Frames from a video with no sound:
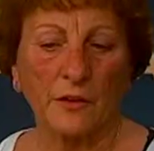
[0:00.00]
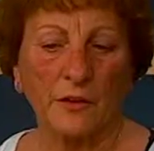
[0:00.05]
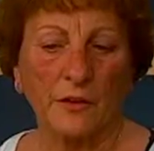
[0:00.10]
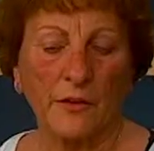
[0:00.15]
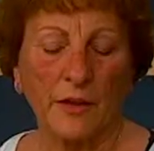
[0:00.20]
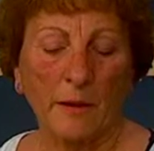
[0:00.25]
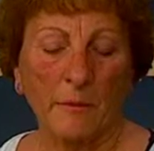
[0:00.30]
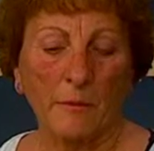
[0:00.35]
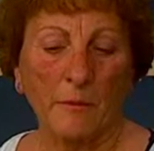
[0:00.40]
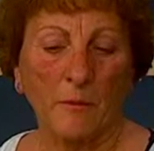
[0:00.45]

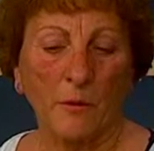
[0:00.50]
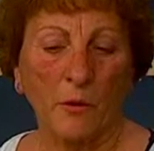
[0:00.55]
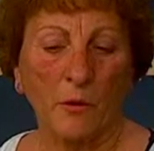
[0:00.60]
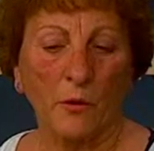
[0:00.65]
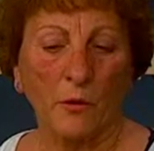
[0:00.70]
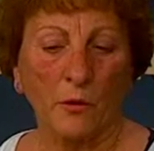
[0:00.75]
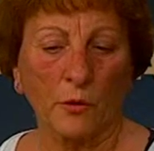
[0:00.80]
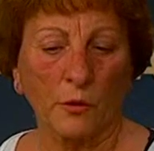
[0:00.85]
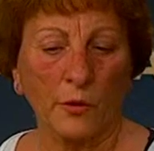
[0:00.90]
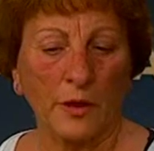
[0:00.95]
them
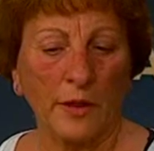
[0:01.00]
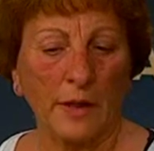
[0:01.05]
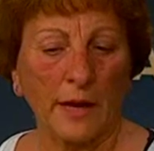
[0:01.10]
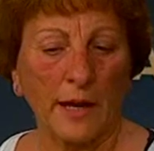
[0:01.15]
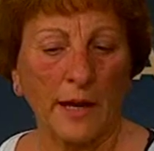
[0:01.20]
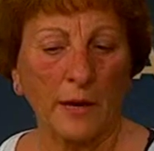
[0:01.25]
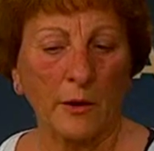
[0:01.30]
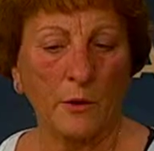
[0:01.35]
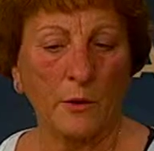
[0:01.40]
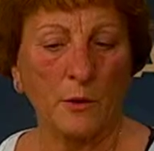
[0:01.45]
learning
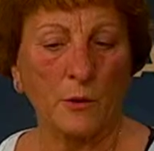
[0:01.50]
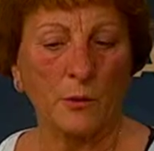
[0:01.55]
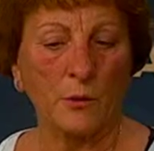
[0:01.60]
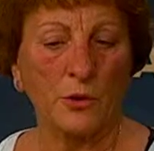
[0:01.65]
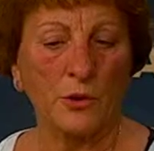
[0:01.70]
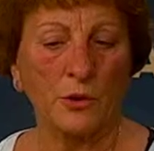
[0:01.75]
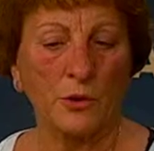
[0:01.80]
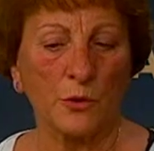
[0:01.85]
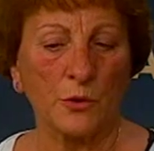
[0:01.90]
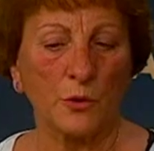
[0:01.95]
how
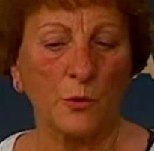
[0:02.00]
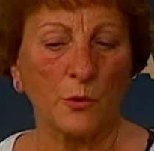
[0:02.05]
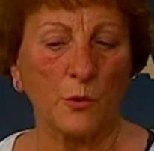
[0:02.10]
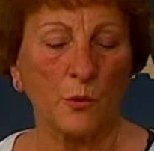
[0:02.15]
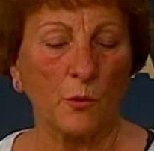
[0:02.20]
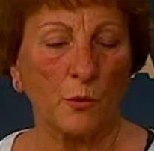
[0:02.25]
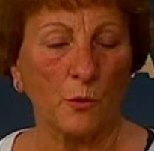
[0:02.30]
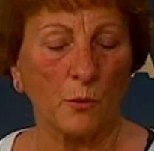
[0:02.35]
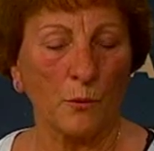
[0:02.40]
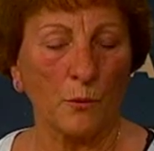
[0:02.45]
to
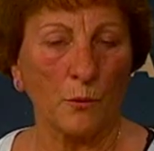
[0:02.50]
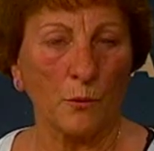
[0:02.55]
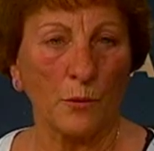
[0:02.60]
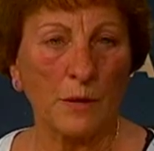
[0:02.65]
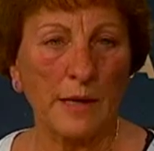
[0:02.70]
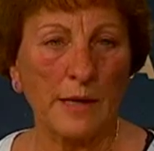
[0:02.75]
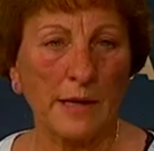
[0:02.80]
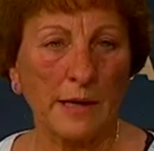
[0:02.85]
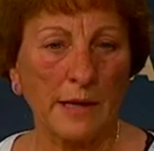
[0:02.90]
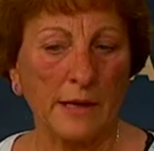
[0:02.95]

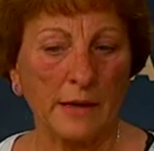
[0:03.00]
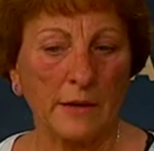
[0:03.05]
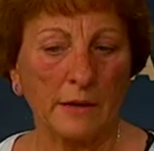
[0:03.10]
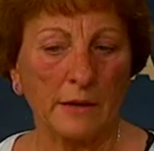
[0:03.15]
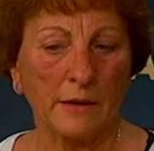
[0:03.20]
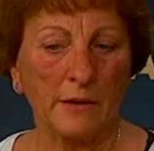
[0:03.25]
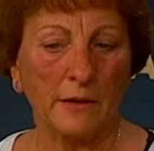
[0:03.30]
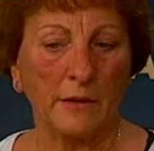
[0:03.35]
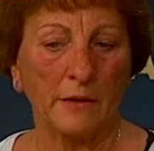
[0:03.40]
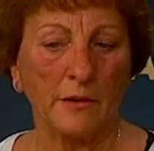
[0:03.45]

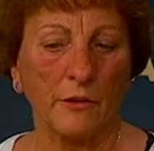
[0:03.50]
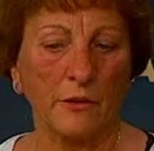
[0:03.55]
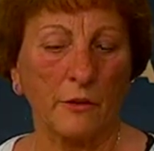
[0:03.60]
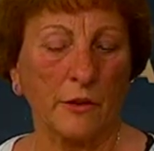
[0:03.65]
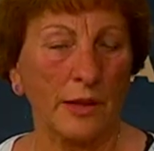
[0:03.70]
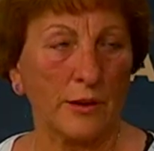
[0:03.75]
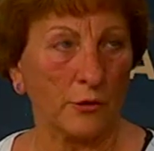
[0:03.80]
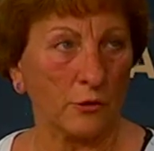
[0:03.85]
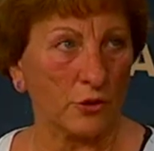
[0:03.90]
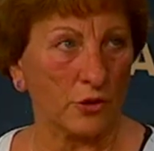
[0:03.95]
regain their
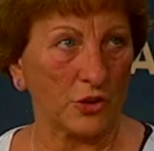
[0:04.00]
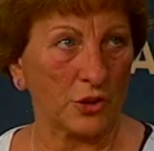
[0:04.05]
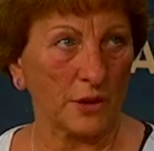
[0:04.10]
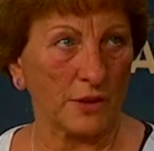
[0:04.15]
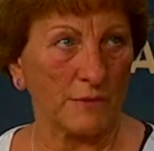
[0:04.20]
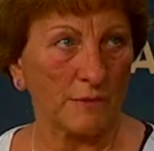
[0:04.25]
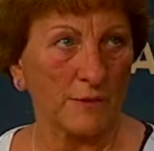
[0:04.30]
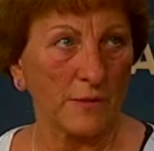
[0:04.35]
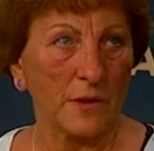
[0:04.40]
energy.